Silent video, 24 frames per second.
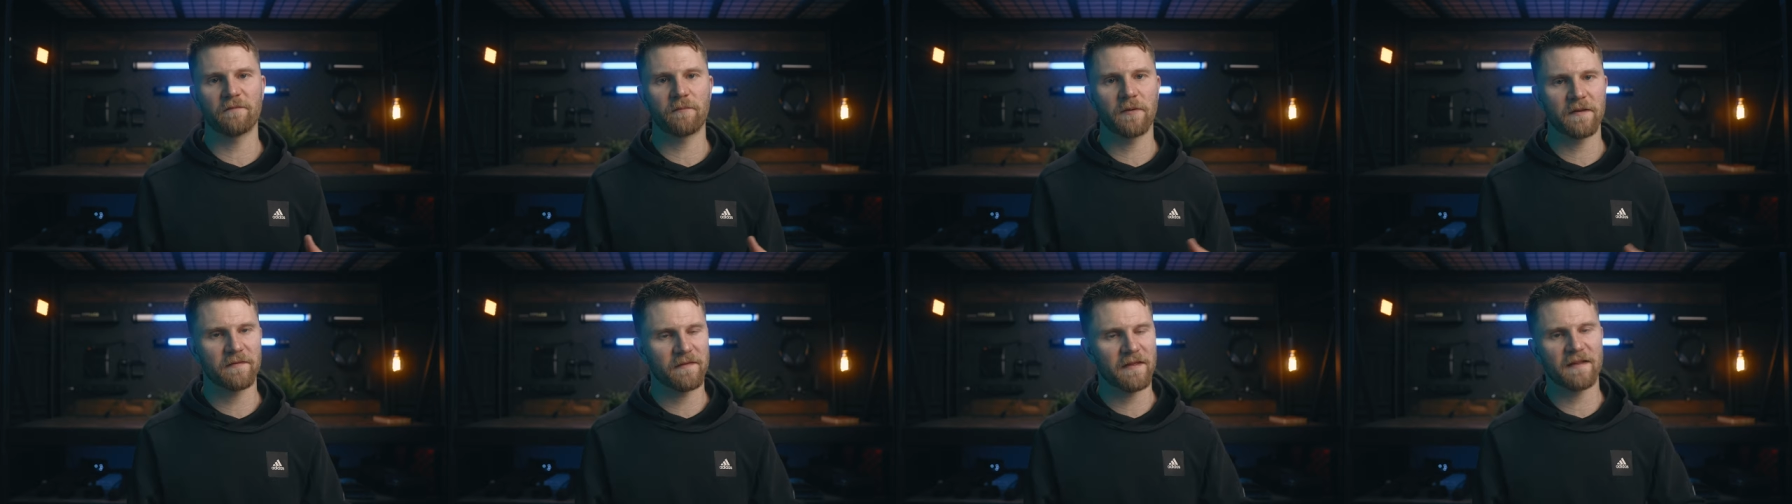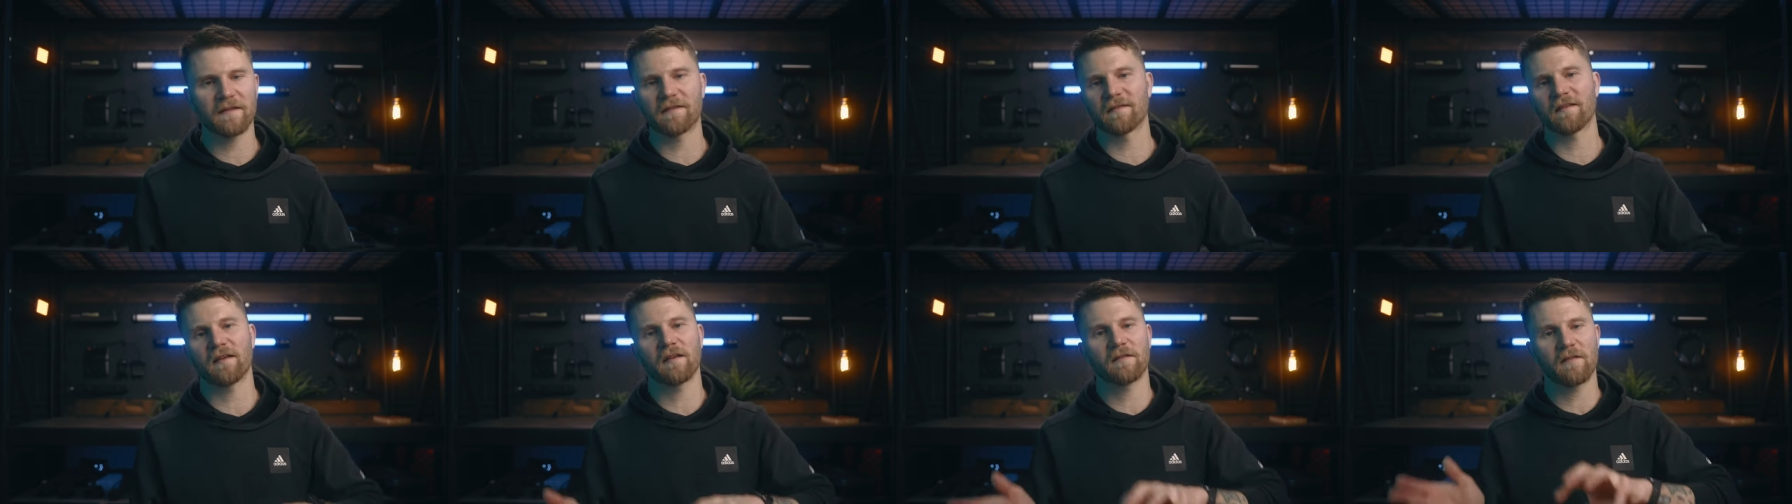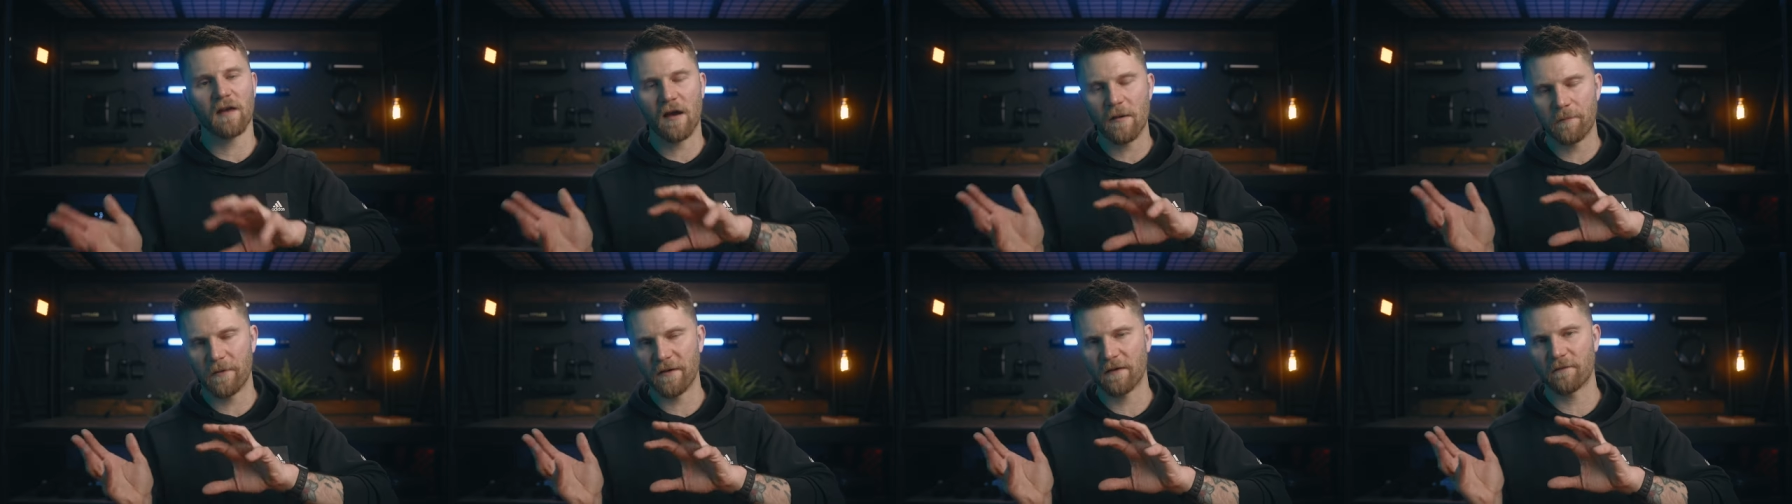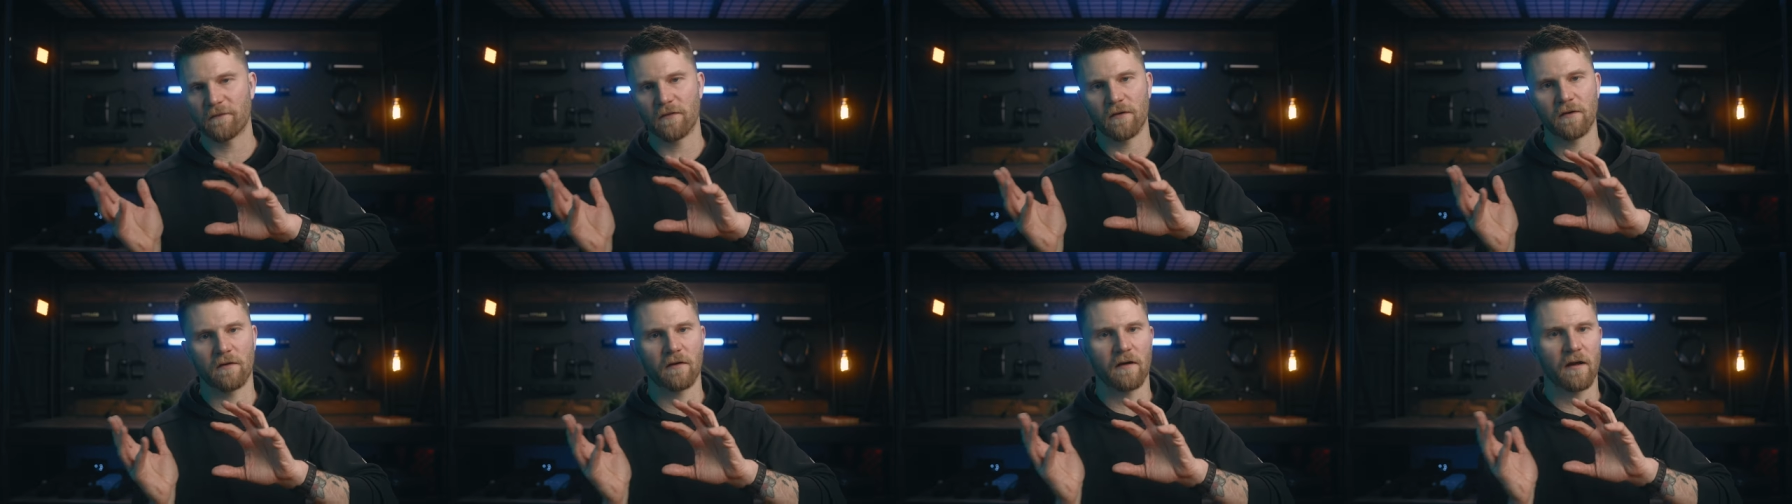but that's a topic
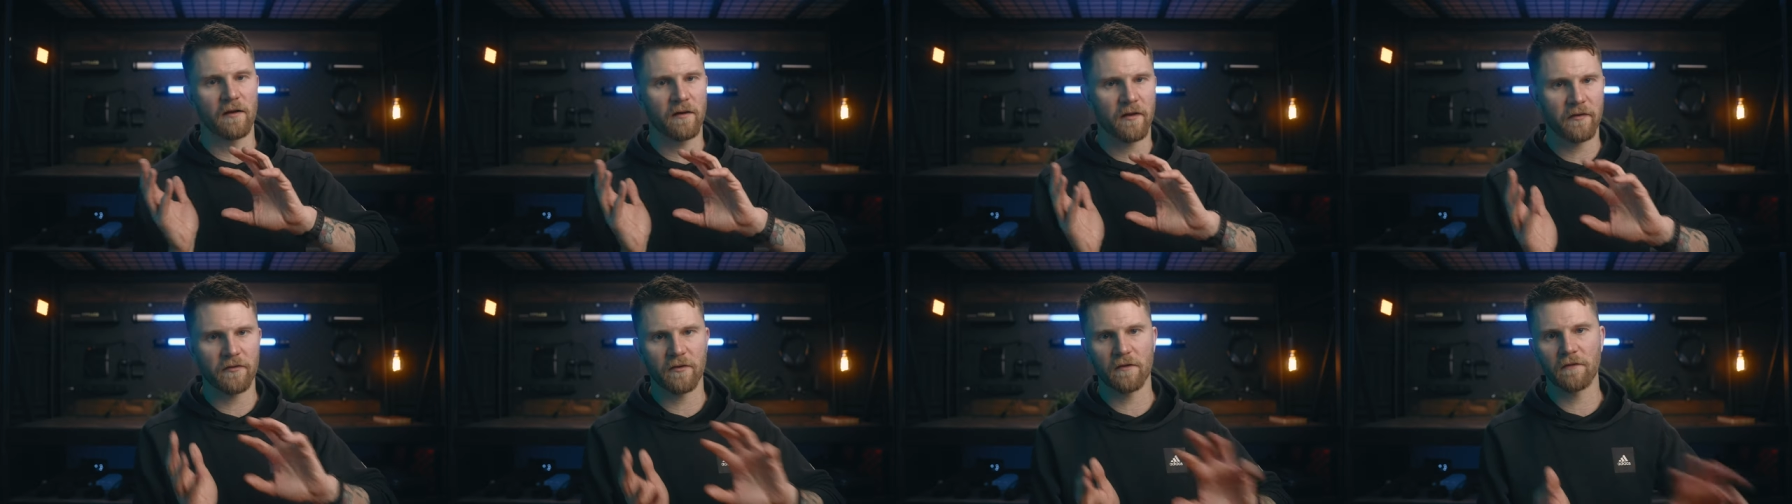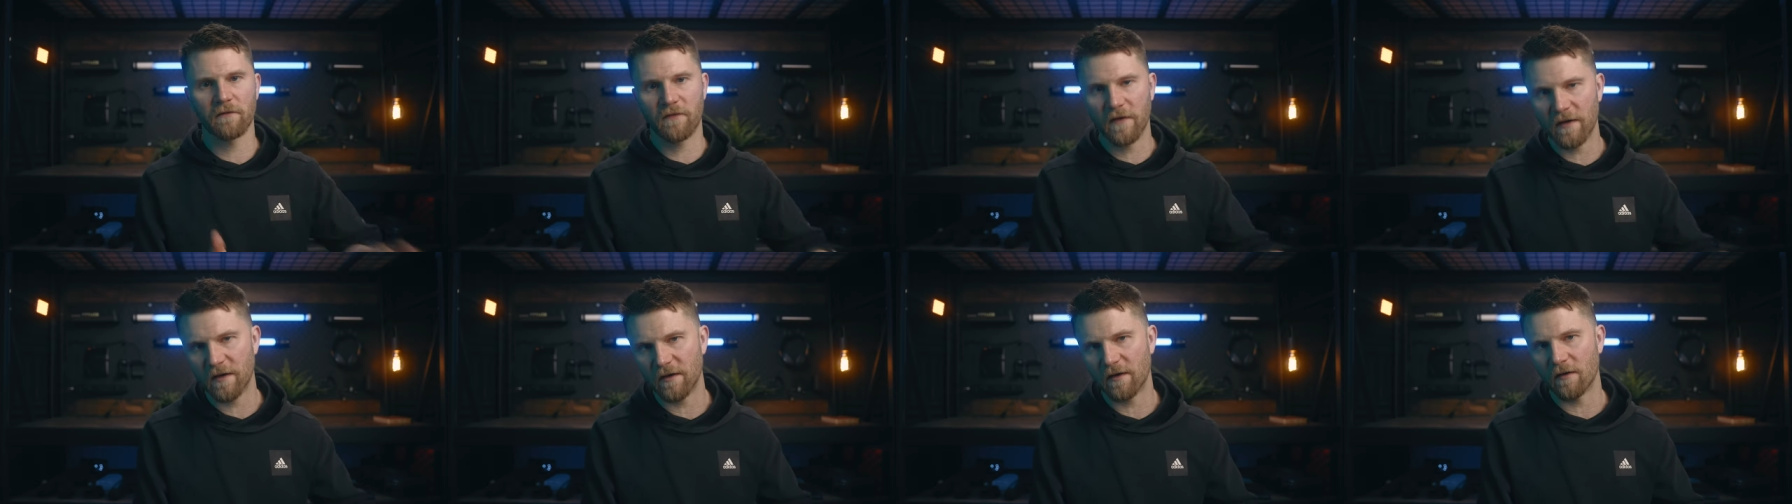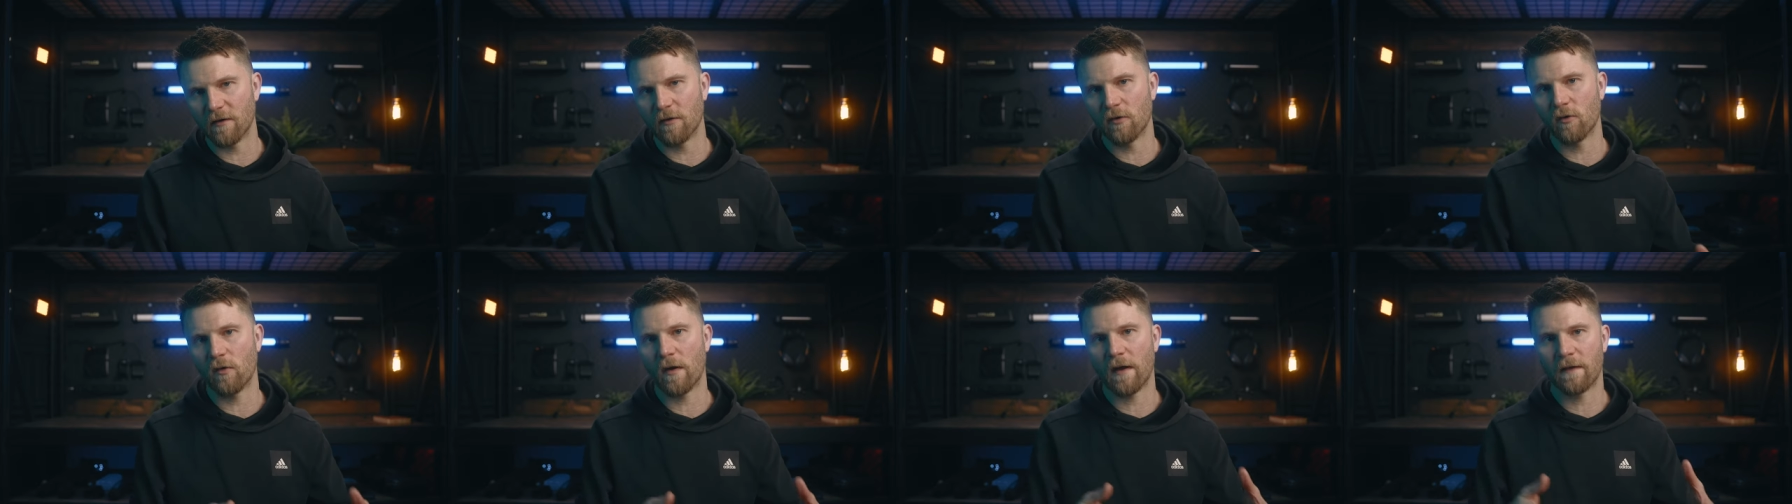for another video.